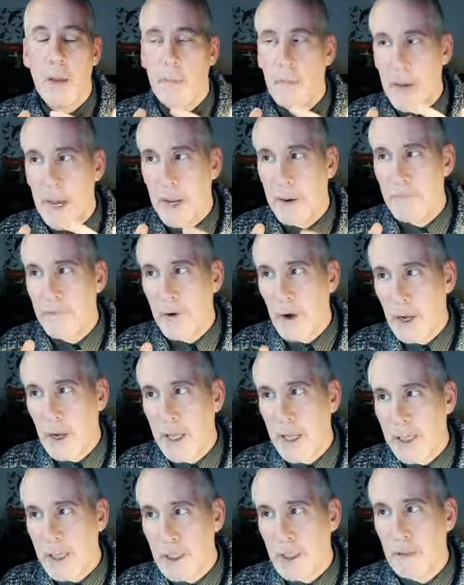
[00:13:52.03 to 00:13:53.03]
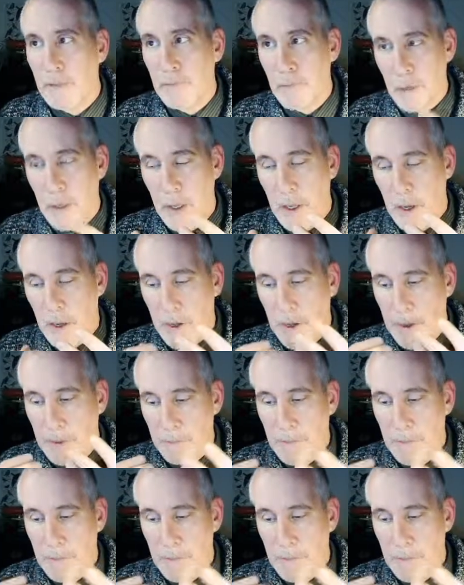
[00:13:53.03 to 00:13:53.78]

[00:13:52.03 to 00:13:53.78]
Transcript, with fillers: uh, far less uh,